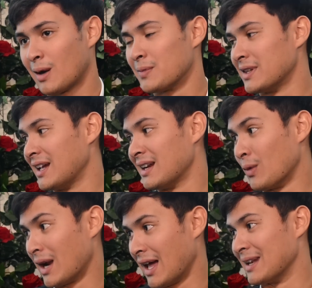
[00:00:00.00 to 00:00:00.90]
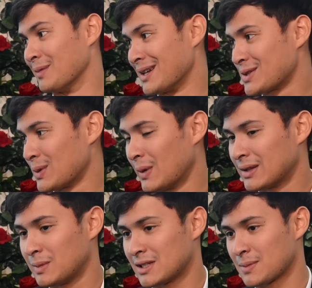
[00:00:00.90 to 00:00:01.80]
come the day na wala, so we
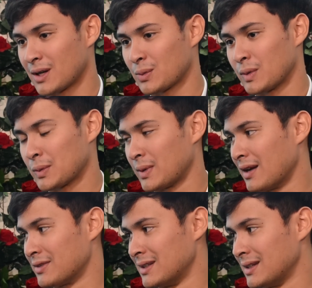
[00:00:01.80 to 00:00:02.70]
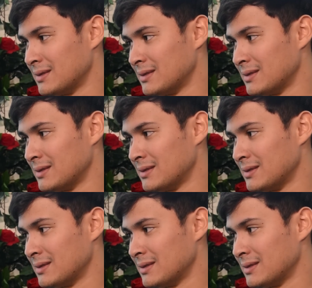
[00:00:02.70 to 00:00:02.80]
want to be smart with what we have today.